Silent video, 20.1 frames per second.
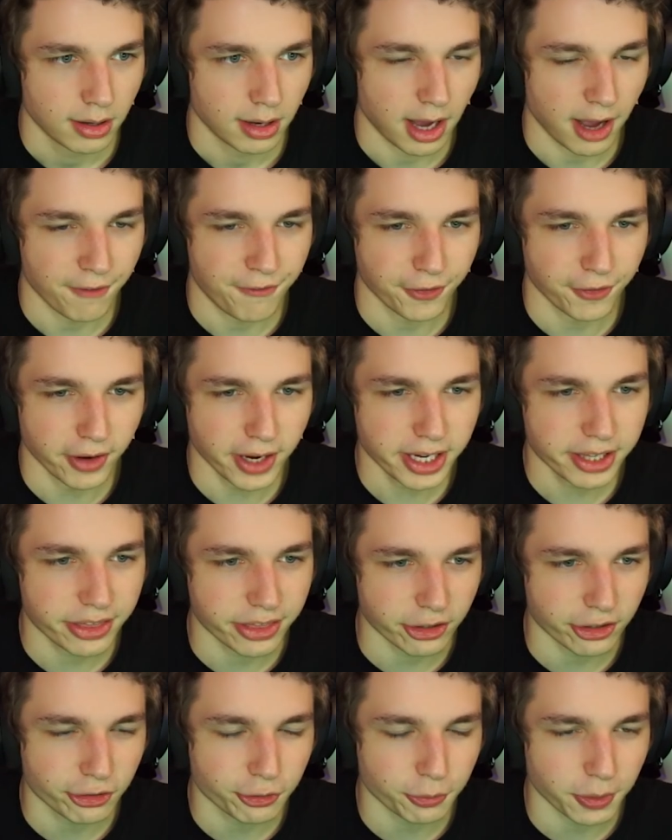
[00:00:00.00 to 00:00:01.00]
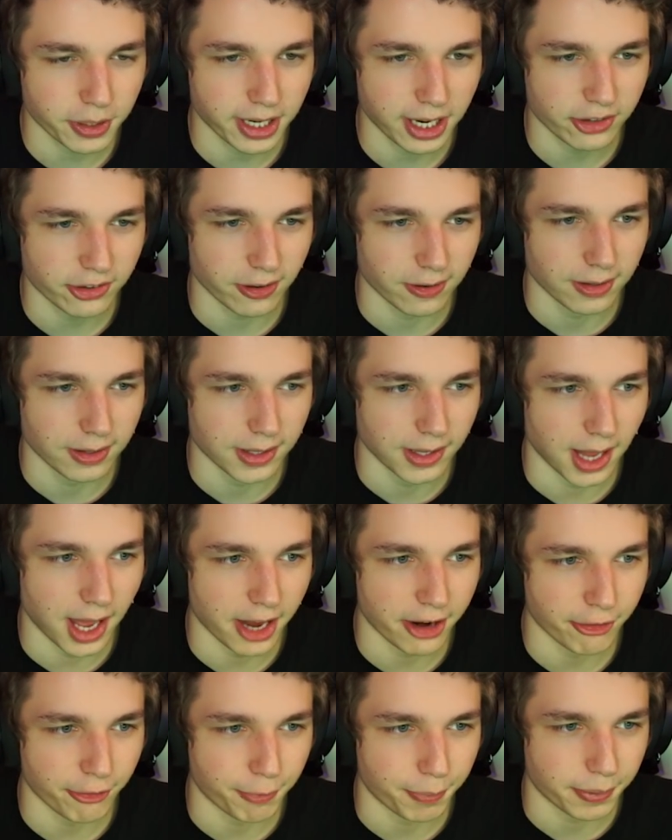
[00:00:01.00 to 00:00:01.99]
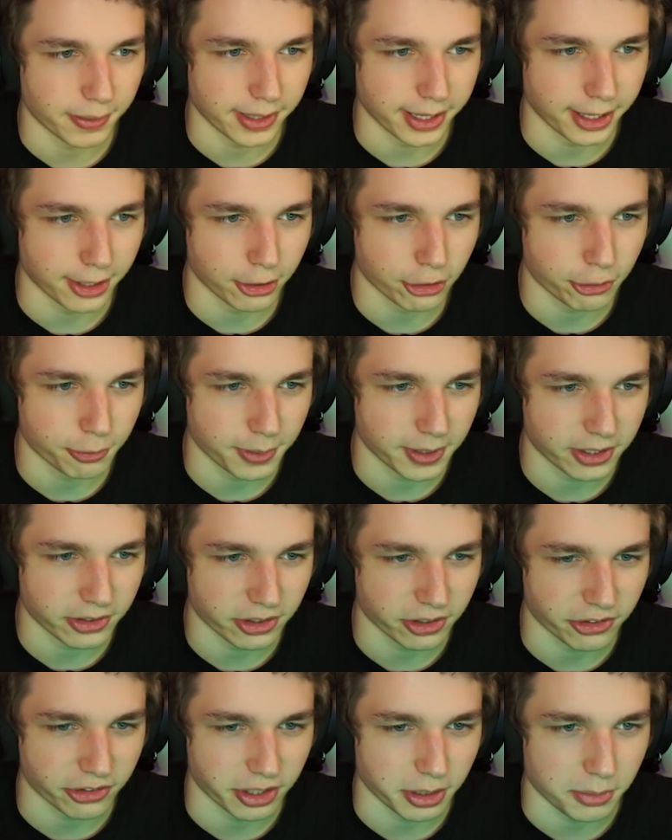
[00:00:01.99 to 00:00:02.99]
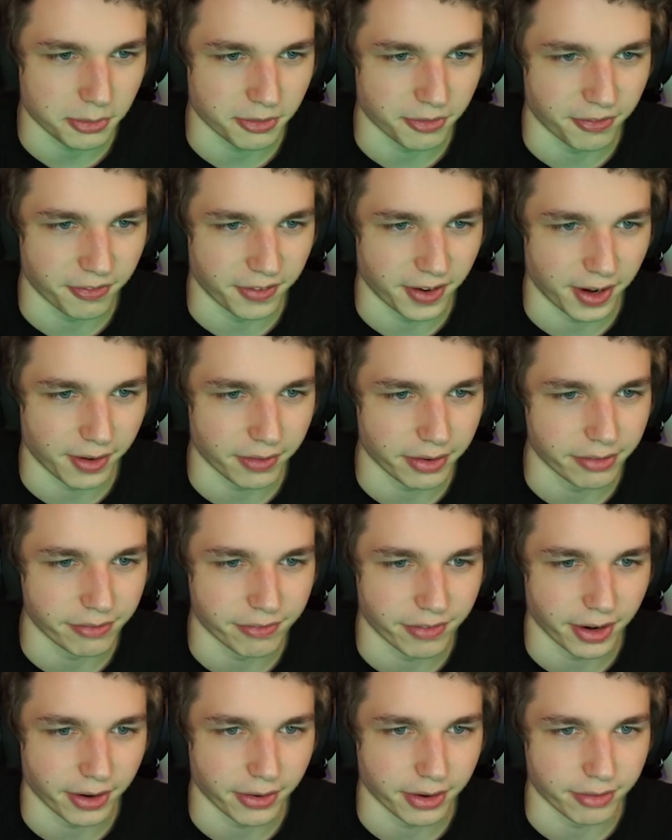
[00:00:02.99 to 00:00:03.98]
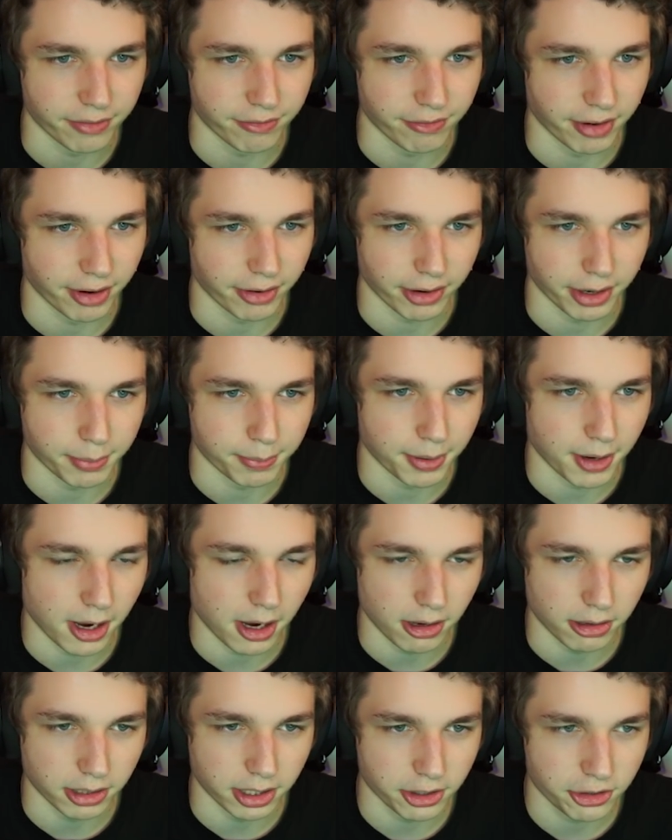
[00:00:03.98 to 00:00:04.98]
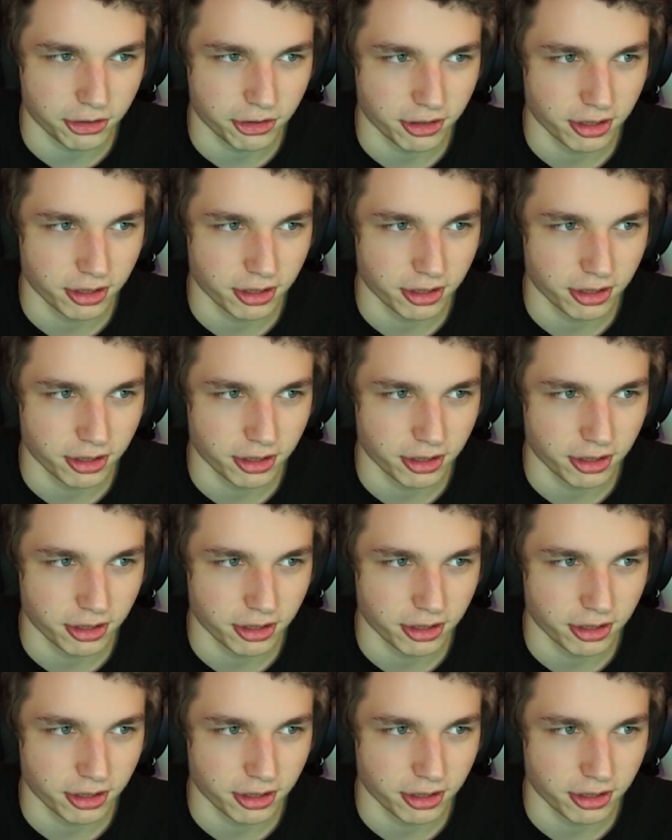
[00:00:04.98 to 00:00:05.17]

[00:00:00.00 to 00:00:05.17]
I feel like this one has a lot of players because it seems very, very, very polished.